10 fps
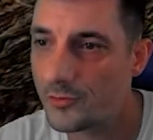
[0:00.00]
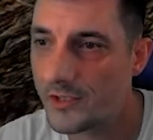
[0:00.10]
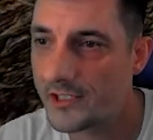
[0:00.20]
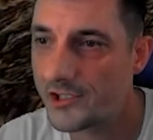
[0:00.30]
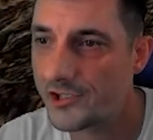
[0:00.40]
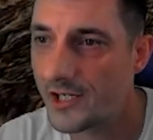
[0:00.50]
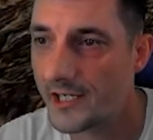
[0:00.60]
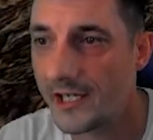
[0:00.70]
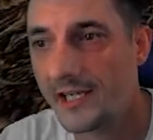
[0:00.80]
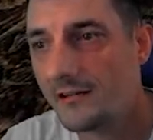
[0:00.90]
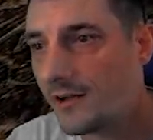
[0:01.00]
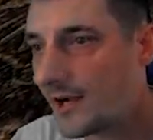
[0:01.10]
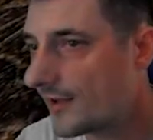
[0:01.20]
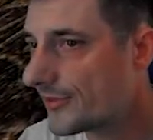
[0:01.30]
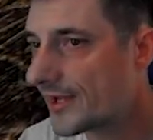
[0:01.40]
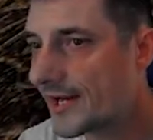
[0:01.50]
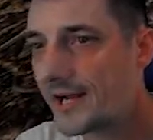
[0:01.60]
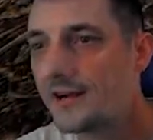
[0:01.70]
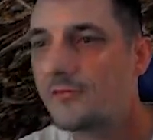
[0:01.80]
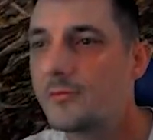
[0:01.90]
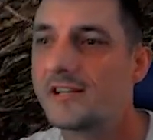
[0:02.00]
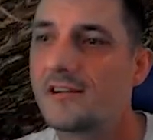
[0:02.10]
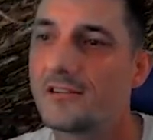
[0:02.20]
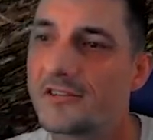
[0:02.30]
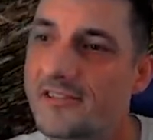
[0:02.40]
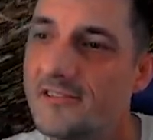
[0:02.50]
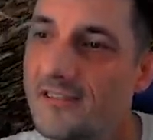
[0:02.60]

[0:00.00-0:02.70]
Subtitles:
which, again, I thought I had enough materials.